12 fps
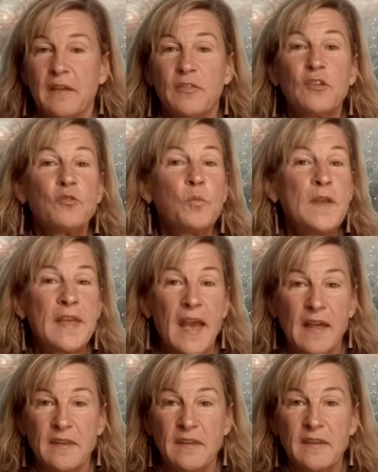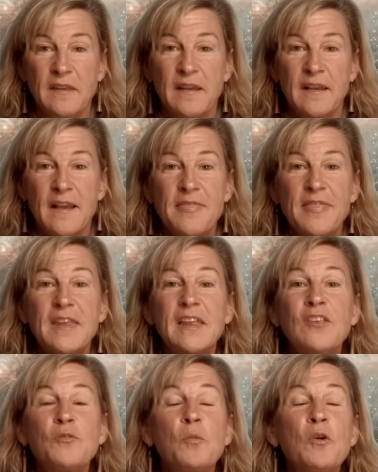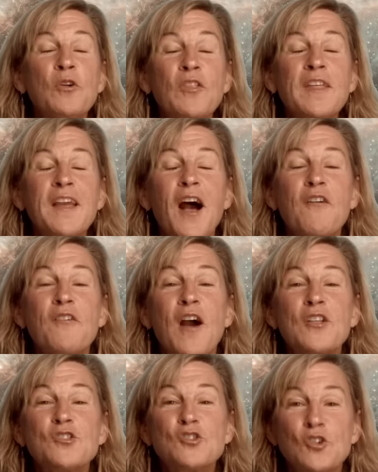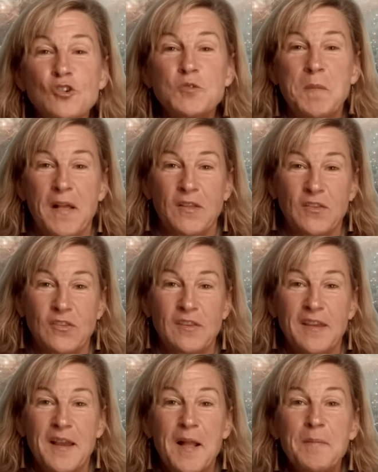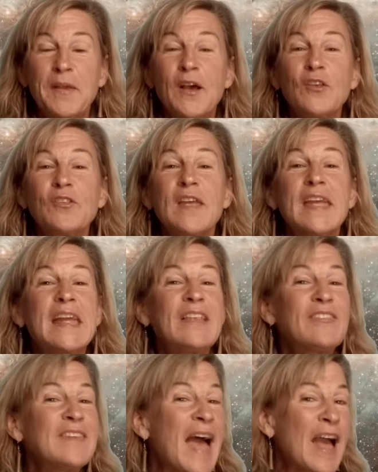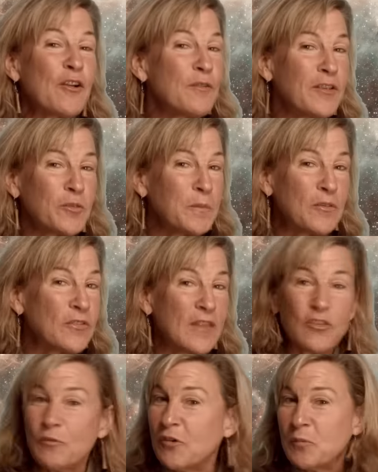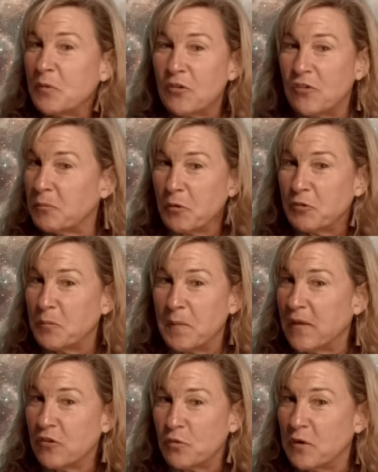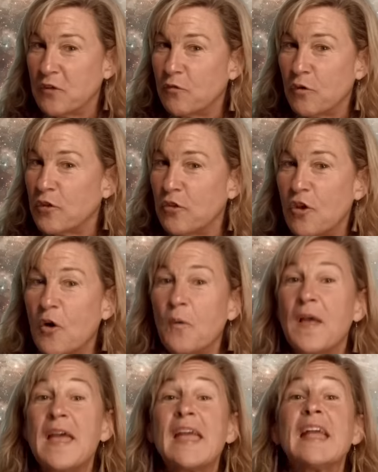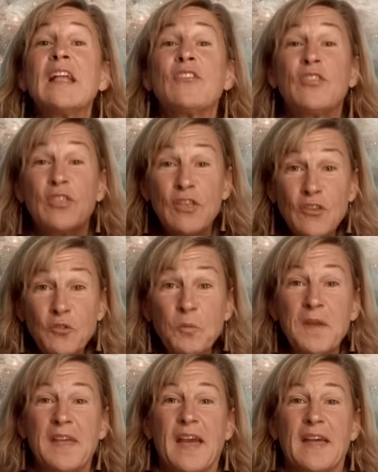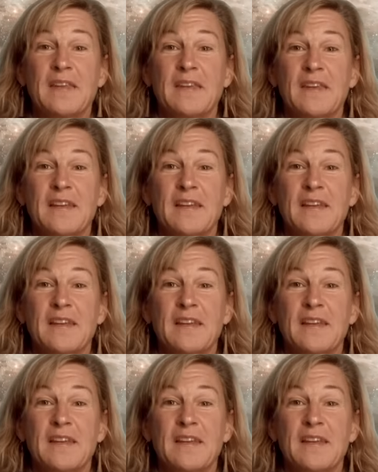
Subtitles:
this weekend that is worthy of church bells, because it's not Christmas that's Christmas is supposed to be on the 24th. No, it's this weekend.